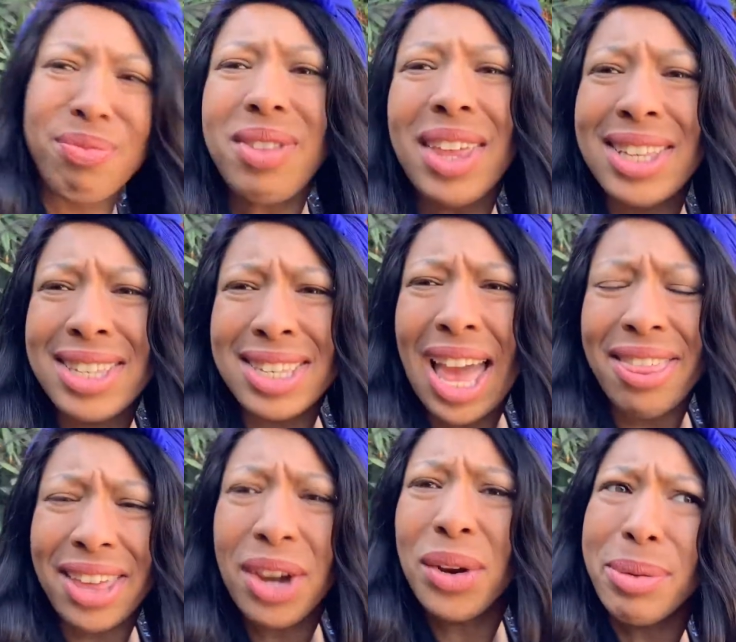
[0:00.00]
this is, I
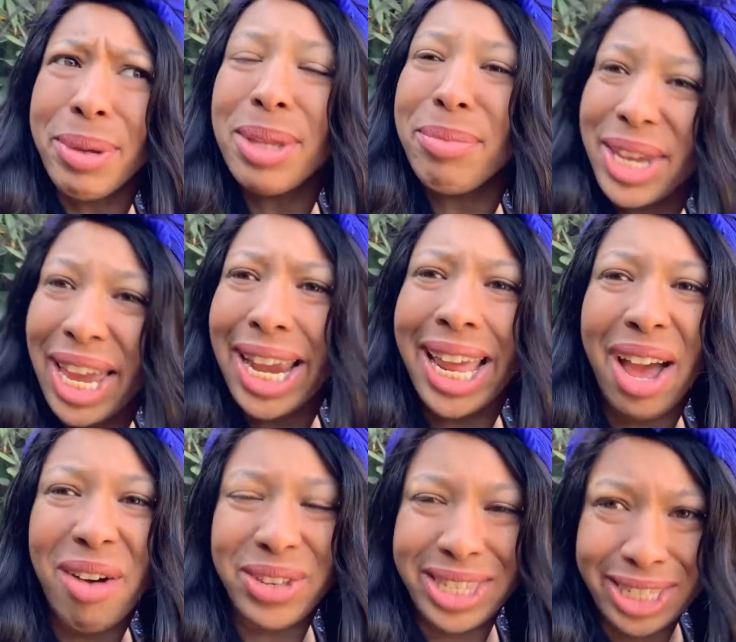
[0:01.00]
think, going to be the beginning
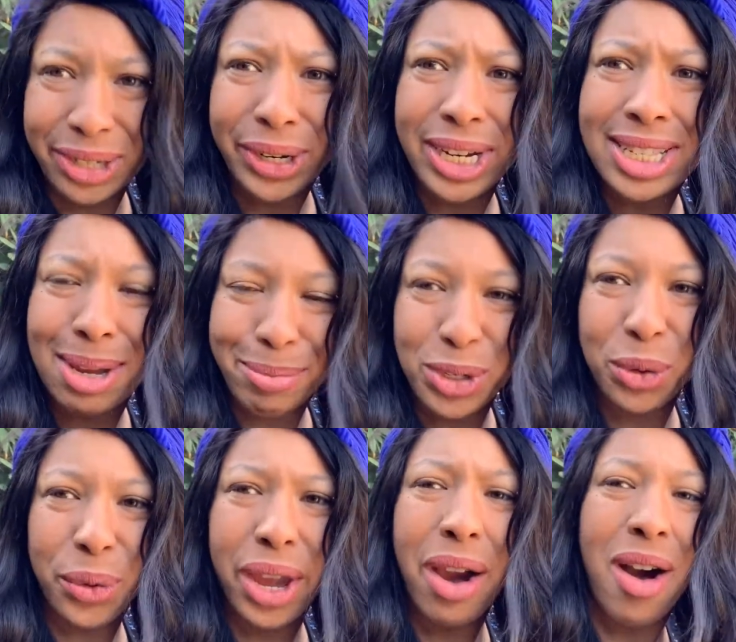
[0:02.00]
of a series I'm
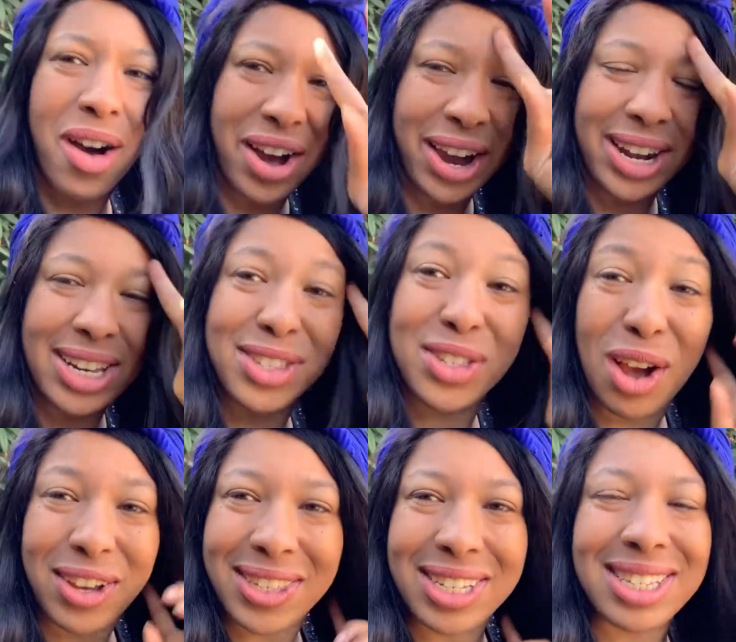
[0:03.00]
doing on
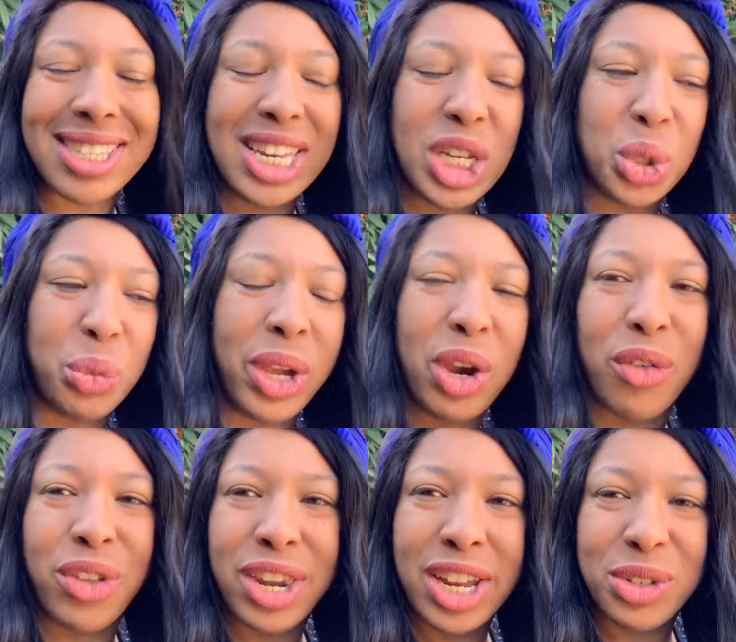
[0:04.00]
sauces, and each week
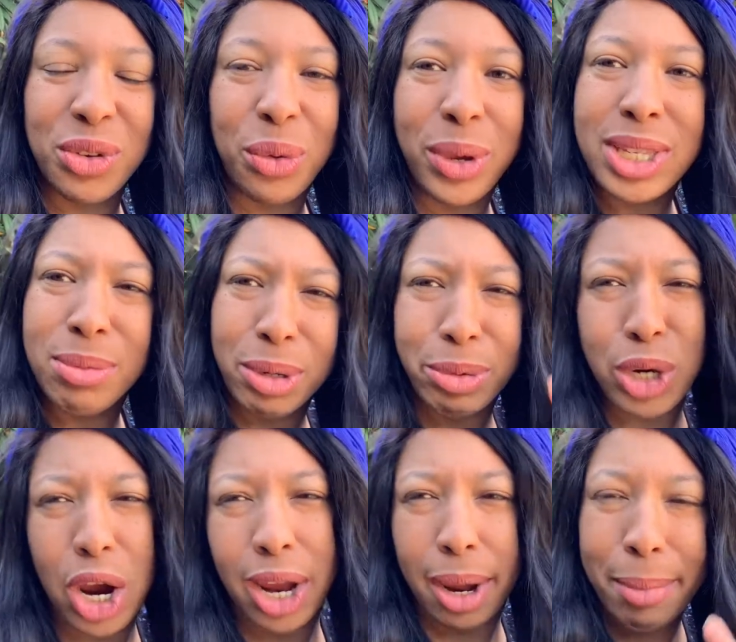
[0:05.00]
over the next few weeks I'm going to be
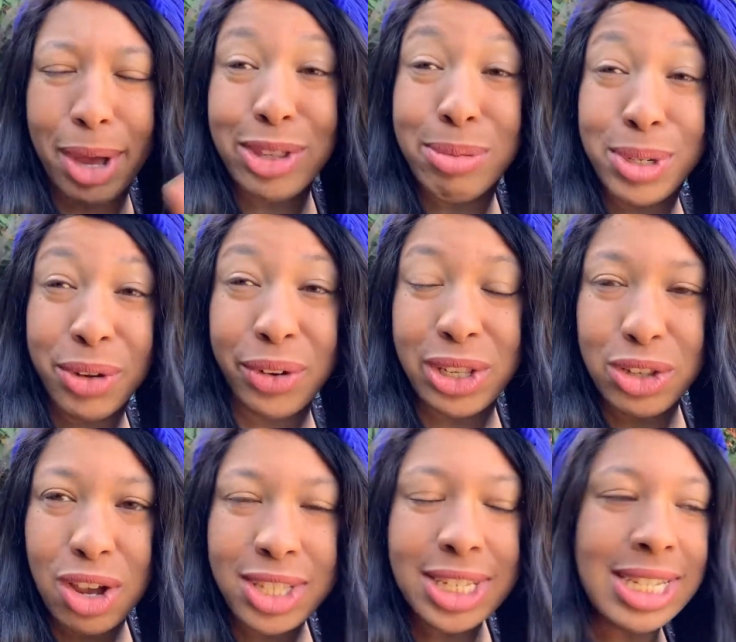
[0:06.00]
talking about some different
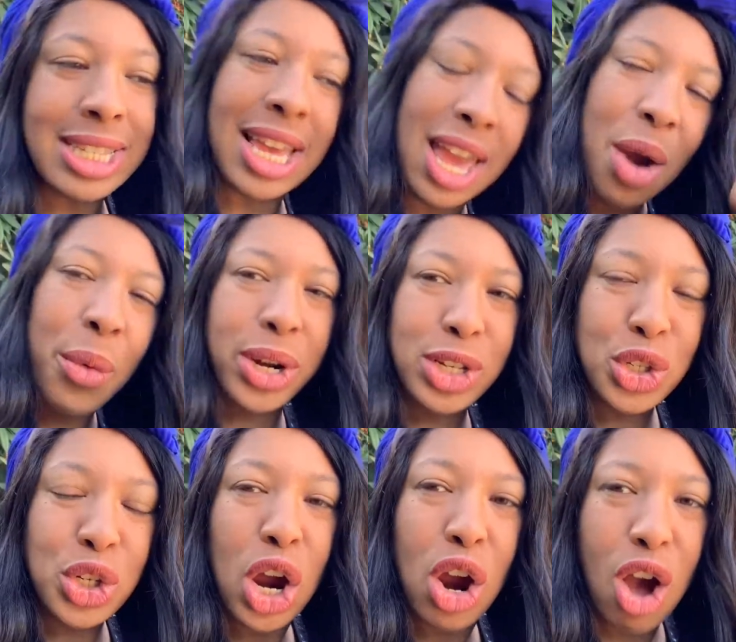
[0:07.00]
sauces. We're going to
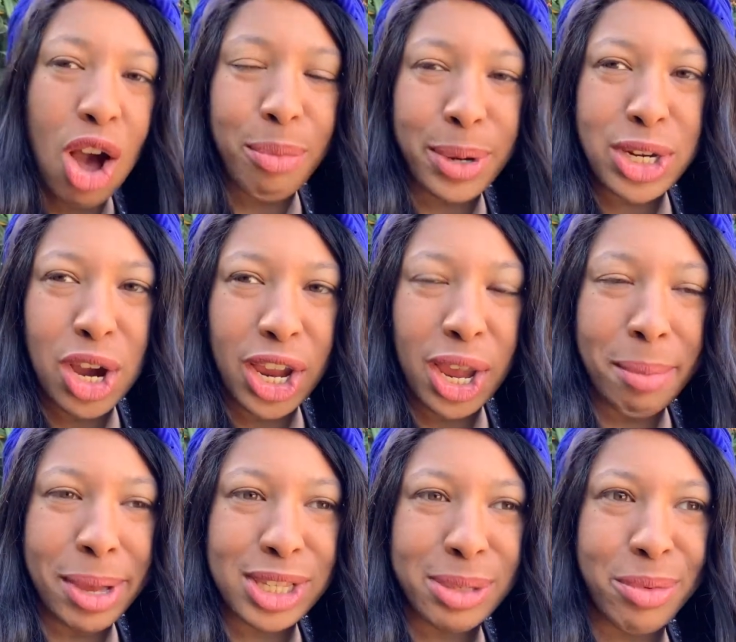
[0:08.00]
start off by talking
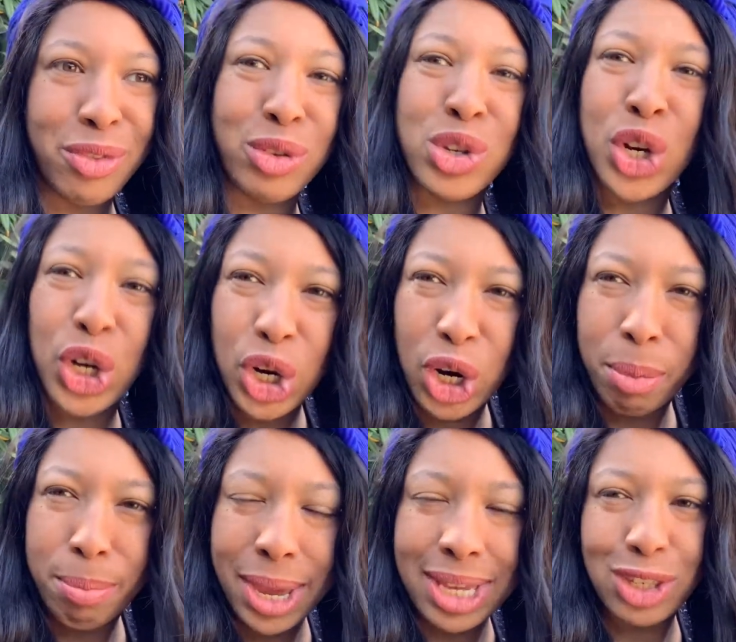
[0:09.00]
about some of those
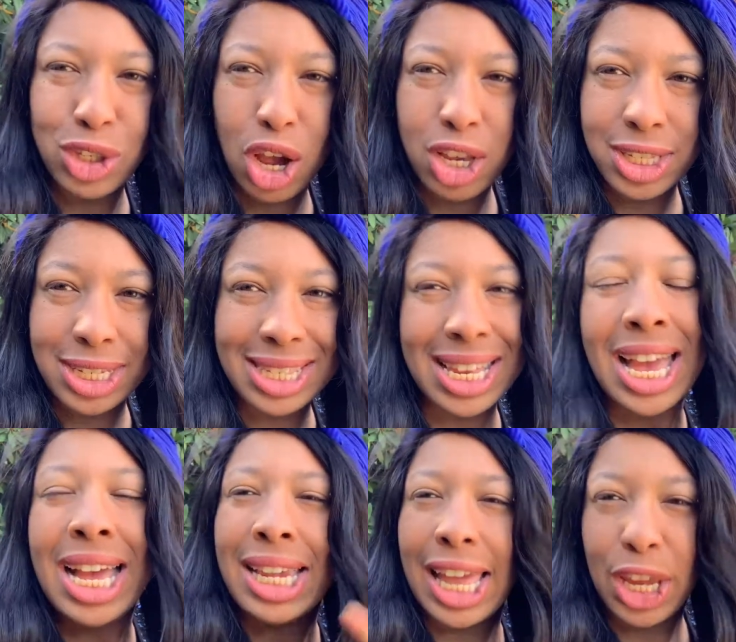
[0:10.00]
herb-based sauces
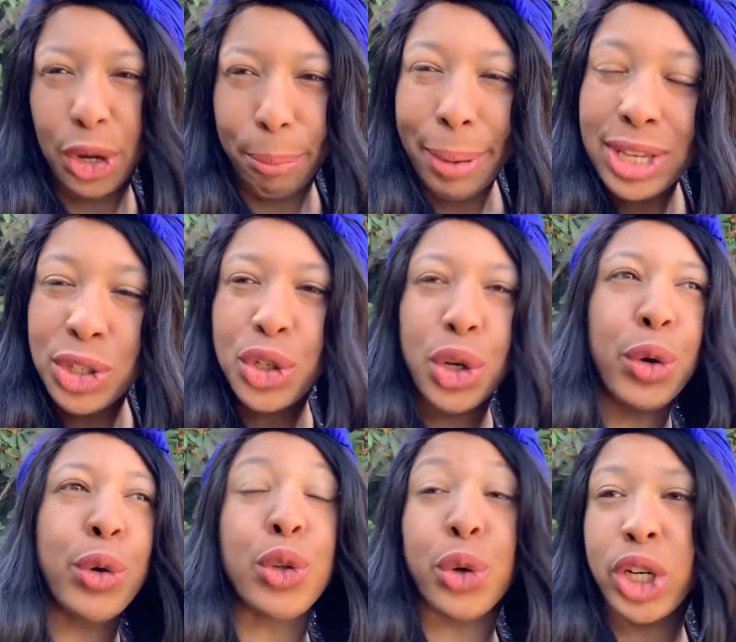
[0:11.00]
like your
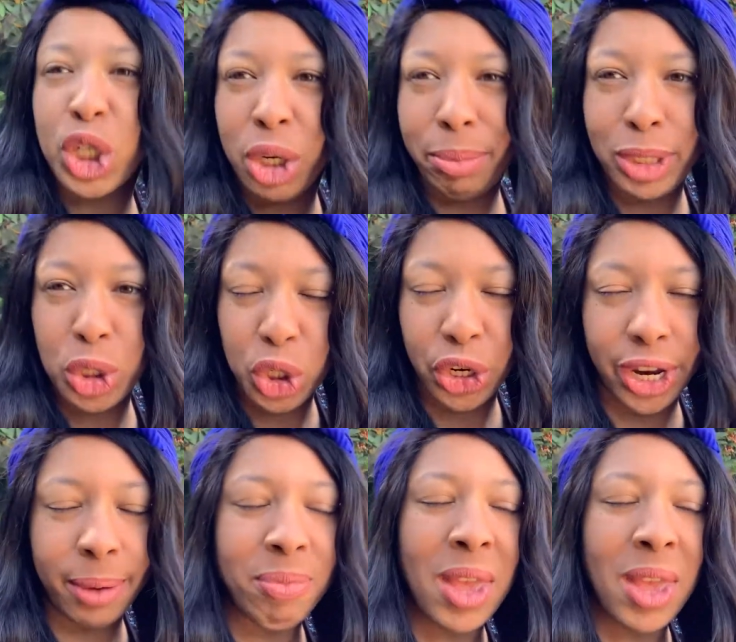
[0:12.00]
pestos or a chimichurri.